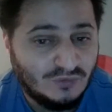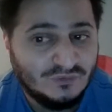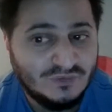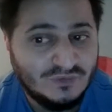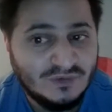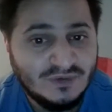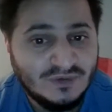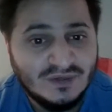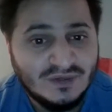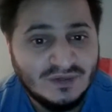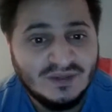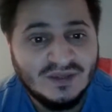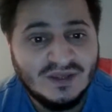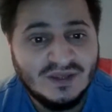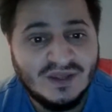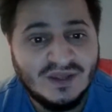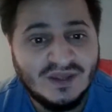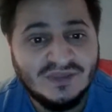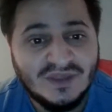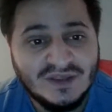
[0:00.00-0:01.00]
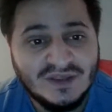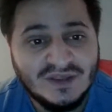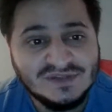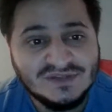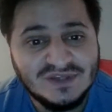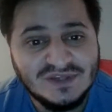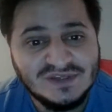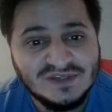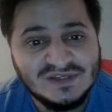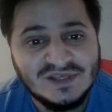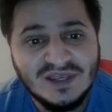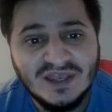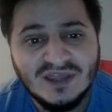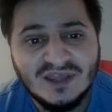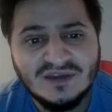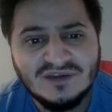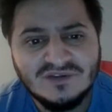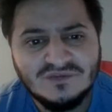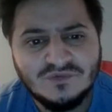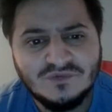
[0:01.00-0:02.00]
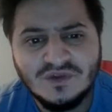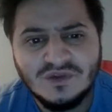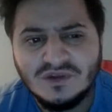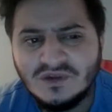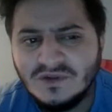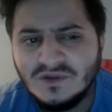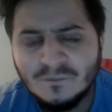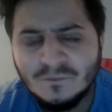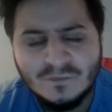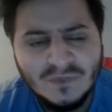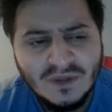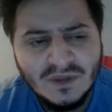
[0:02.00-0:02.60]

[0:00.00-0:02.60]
off, and that's the scary thing.